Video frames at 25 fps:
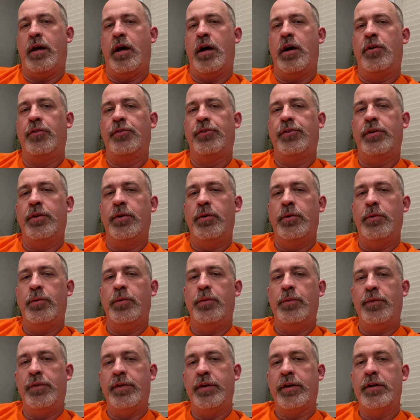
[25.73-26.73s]

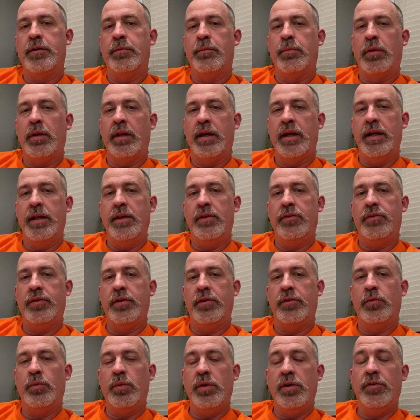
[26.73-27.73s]
also the complaints
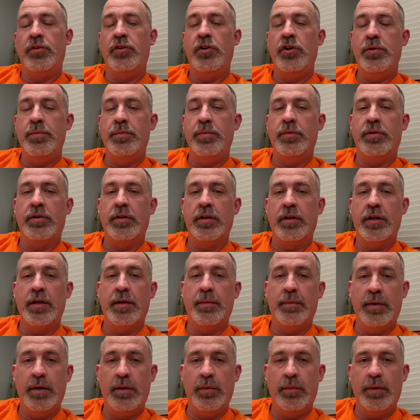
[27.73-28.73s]
that we as humans can
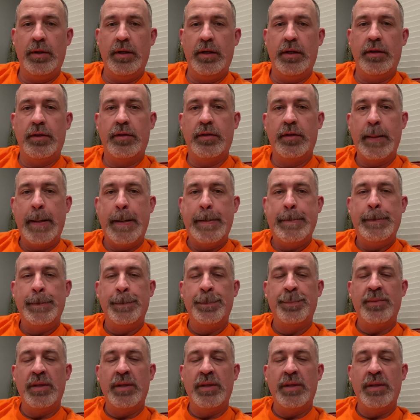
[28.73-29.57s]
come up with.